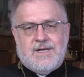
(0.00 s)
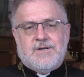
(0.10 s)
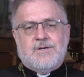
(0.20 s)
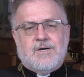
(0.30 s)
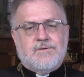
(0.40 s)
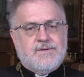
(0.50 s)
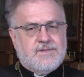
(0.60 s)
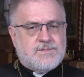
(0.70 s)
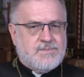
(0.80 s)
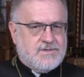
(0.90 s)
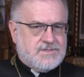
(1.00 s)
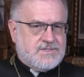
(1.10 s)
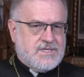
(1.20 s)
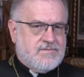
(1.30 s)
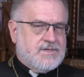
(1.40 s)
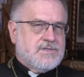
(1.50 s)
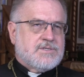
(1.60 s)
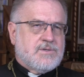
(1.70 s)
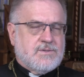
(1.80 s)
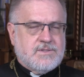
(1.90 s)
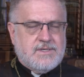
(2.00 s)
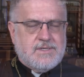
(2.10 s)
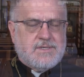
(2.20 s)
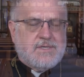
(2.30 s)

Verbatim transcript: iconography. This parish is 70 years old and it